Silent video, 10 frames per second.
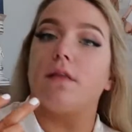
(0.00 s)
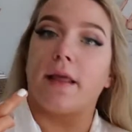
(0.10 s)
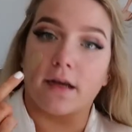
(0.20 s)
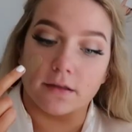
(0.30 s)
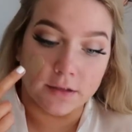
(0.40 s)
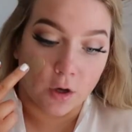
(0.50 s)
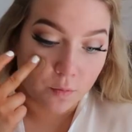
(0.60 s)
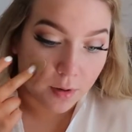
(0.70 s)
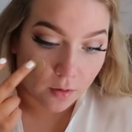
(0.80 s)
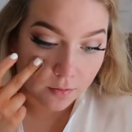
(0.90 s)
like a
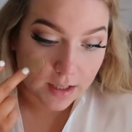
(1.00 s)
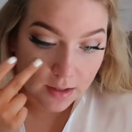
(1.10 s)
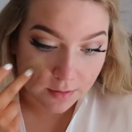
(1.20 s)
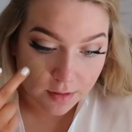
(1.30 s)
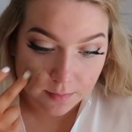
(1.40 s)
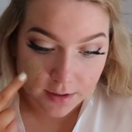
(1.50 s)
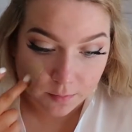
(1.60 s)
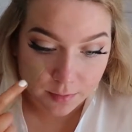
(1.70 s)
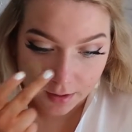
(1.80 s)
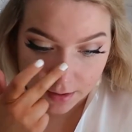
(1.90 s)
low pony with a
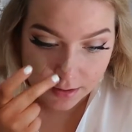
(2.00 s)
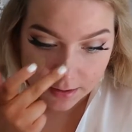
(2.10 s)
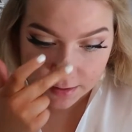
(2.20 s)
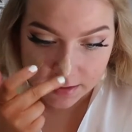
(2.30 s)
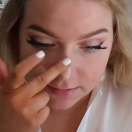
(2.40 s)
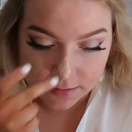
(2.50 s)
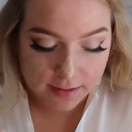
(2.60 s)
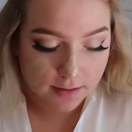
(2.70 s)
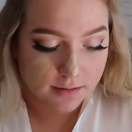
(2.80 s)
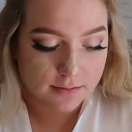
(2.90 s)
middle part. I think it's
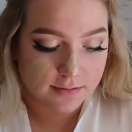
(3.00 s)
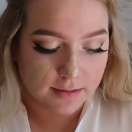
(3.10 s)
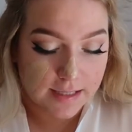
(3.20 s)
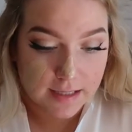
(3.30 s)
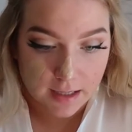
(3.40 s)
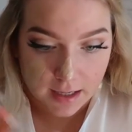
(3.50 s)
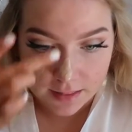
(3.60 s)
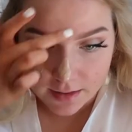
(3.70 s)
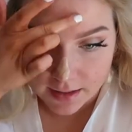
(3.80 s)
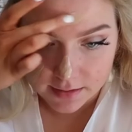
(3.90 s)
like sleek.
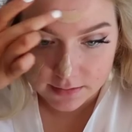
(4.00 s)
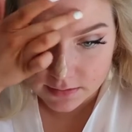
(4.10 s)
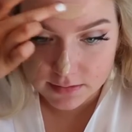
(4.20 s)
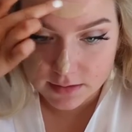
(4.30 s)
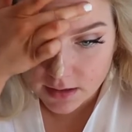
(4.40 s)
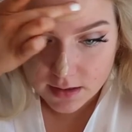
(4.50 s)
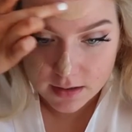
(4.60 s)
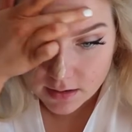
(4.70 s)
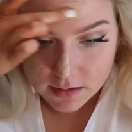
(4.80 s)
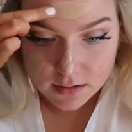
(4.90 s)
I think it's
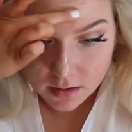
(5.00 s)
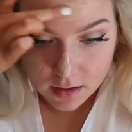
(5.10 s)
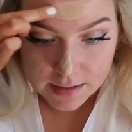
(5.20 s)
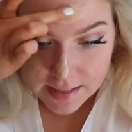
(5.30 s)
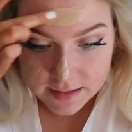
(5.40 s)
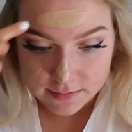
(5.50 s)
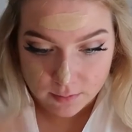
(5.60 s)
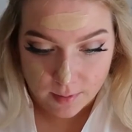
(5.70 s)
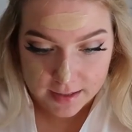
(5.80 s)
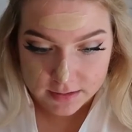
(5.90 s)
an
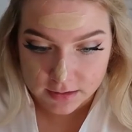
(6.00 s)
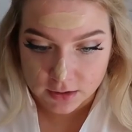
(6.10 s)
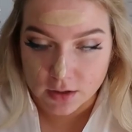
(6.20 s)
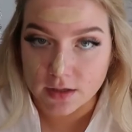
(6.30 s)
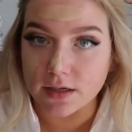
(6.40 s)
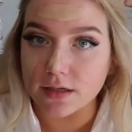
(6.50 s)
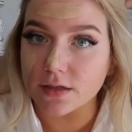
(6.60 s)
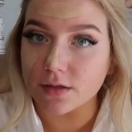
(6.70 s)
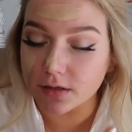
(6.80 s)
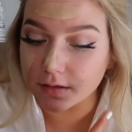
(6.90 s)
easy way to look
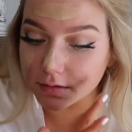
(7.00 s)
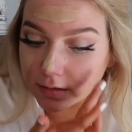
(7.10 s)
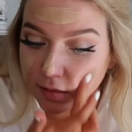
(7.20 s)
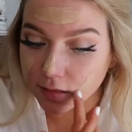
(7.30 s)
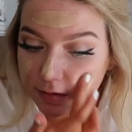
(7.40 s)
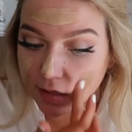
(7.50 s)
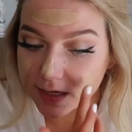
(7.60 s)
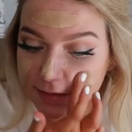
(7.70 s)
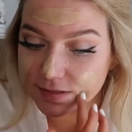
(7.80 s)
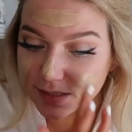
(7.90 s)

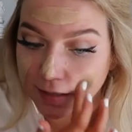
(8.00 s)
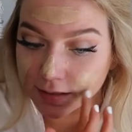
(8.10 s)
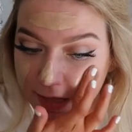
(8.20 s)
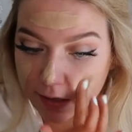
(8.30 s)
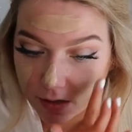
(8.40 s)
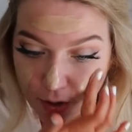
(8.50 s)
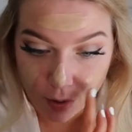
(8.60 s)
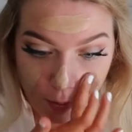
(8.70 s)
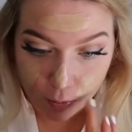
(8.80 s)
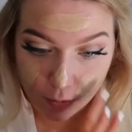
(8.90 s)
nice and like
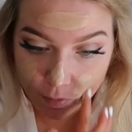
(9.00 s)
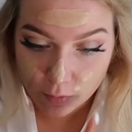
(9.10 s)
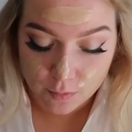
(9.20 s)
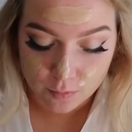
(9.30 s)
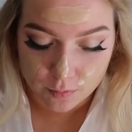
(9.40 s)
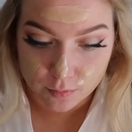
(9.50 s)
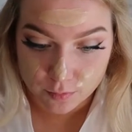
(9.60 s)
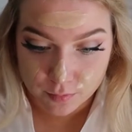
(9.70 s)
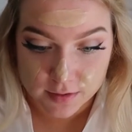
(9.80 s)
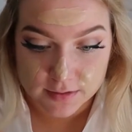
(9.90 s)

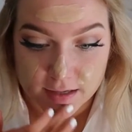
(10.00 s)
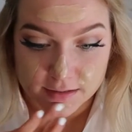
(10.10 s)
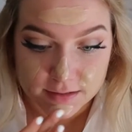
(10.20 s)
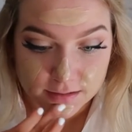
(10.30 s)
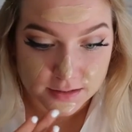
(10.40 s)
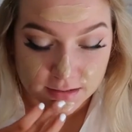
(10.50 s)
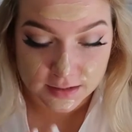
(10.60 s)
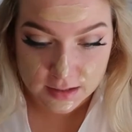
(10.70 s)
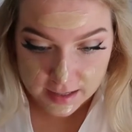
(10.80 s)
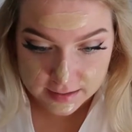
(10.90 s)
present.
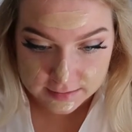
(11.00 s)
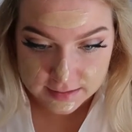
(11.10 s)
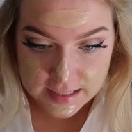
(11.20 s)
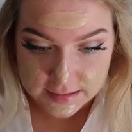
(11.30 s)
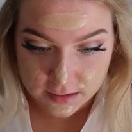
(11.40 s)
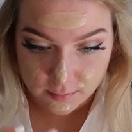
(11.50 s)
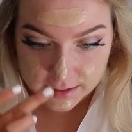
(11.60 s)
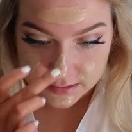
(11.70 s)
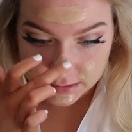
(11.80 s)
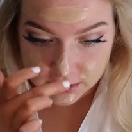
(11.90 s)
It's an easy
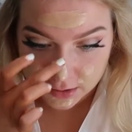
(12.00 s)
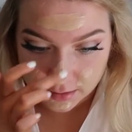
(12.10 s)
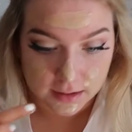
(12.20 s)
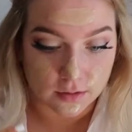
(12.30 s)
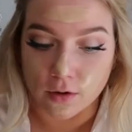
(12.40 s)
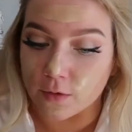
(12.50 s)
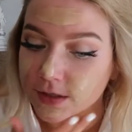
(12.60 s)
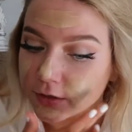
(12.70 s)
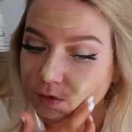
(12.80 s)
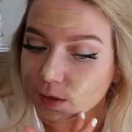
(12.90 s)
way to look like you know
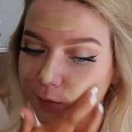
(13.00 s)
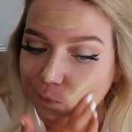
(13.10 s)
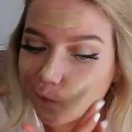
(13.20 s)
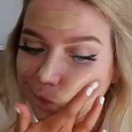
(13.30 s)
what you're doing